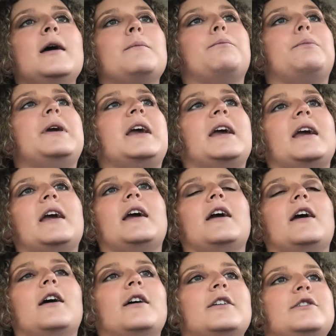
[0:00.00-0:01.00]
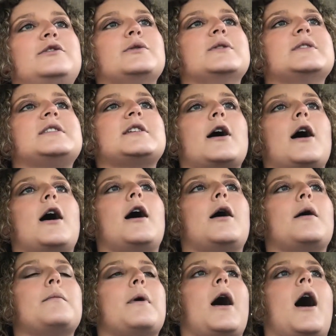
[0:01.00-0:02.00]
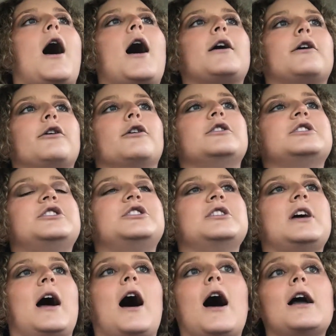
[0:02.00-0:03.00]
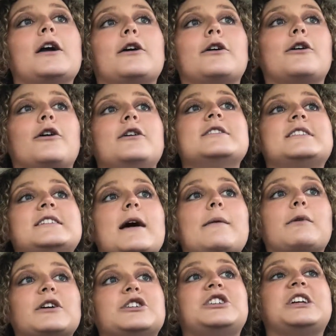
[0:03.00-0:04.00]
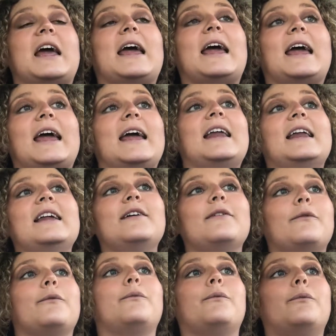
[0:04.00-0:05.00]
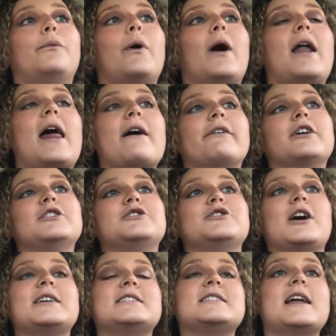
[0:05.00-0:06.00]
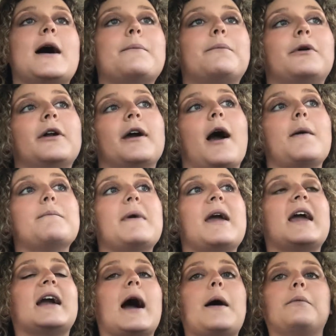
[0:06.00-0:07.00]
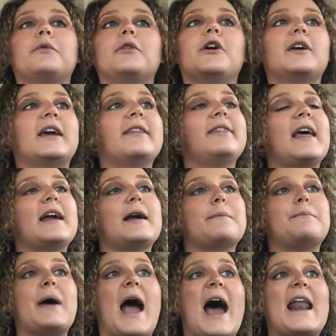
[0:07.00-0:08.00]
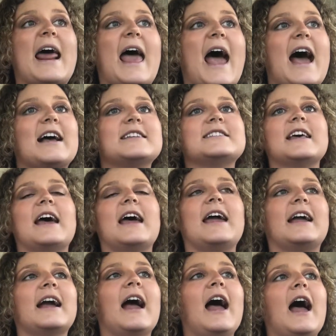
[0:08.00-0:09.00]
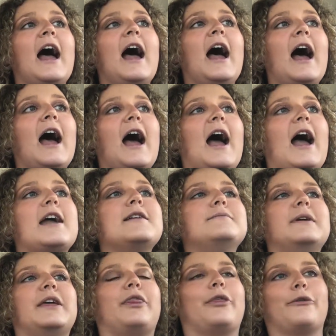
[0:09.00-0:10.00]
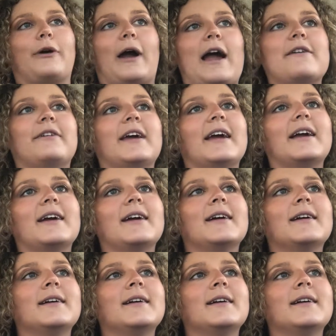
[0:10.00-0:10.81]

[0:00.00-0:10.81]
be doing some hot girl, hot girl summer shit, whatever, dressing up, putting on makeup, looking like a badass. Like, I'd be thriving.